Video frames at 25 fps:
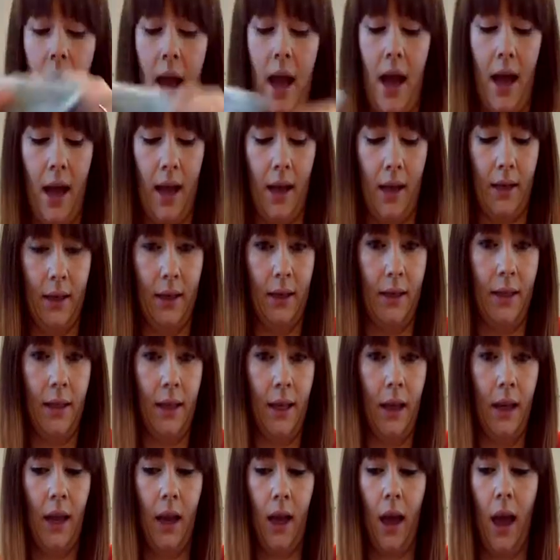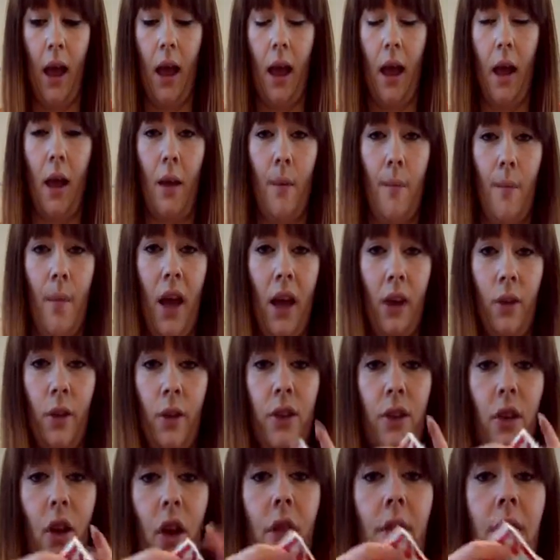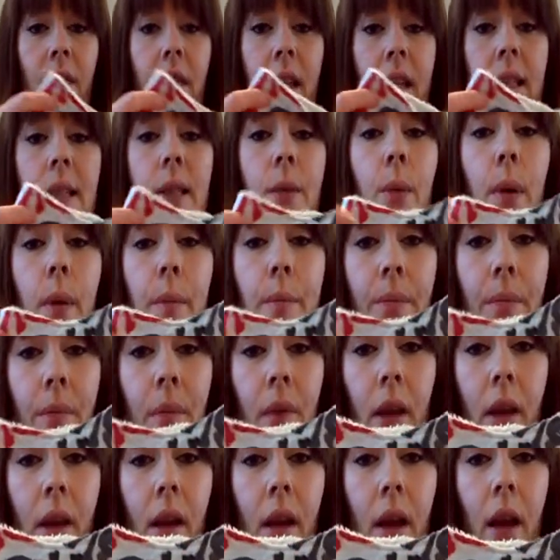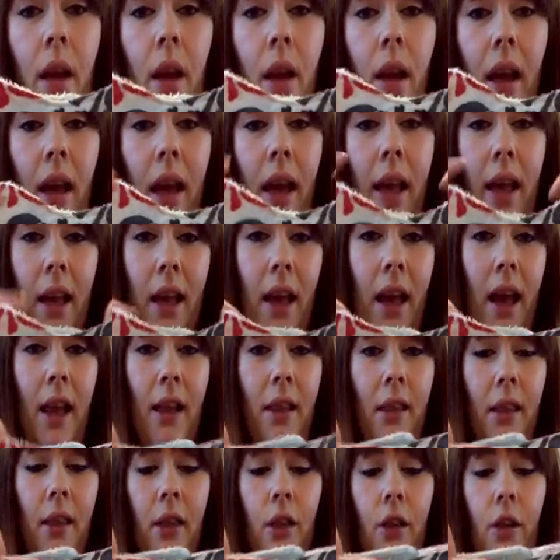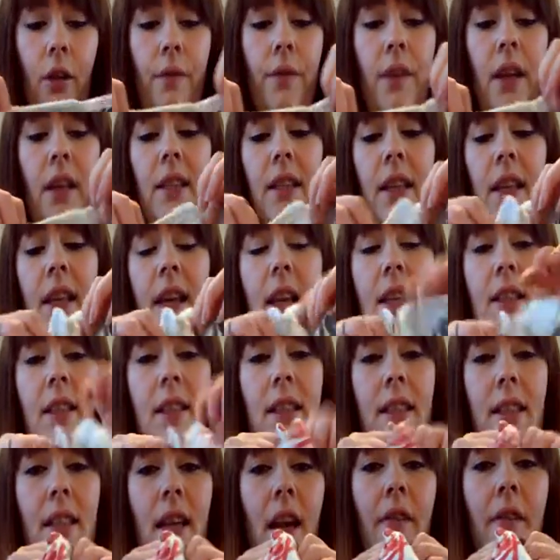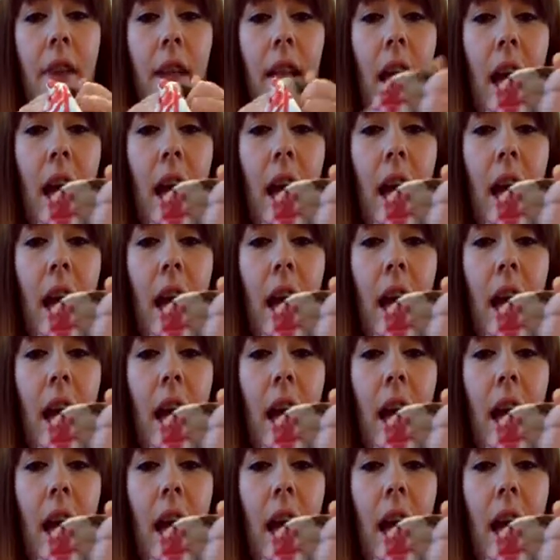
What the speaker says: And I also got this one. Again, I love this. Again, it's terry